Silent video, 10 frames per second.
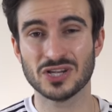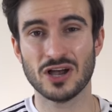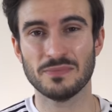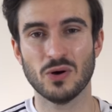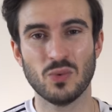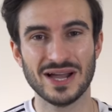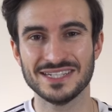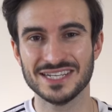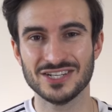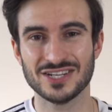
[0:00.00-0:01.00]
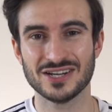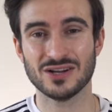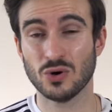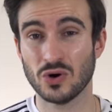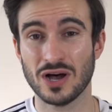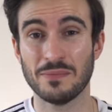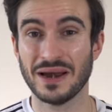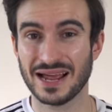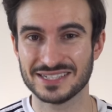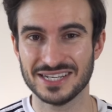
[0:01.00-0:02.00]
top, a white t-shirt or a
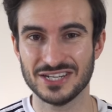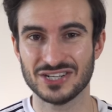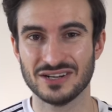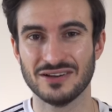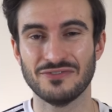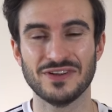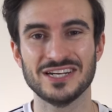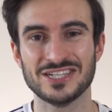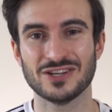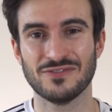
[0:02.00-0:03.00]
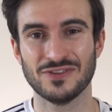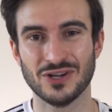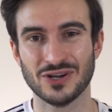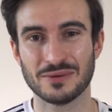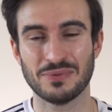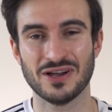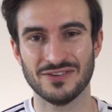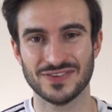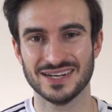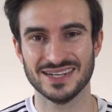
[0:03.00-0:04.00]
black t-shirt finishes off the look
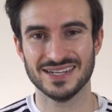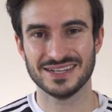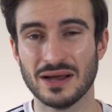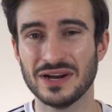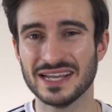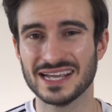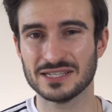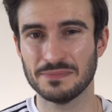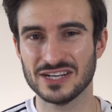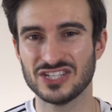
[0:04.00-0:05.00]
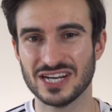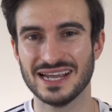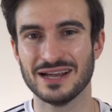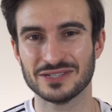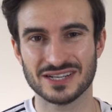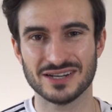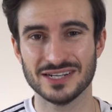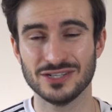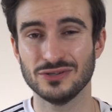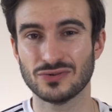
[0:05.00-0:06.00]
perfectly. And when it gets a bit chilly
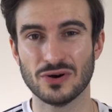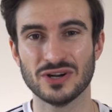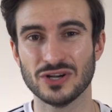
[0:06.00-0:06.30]
outside, you throw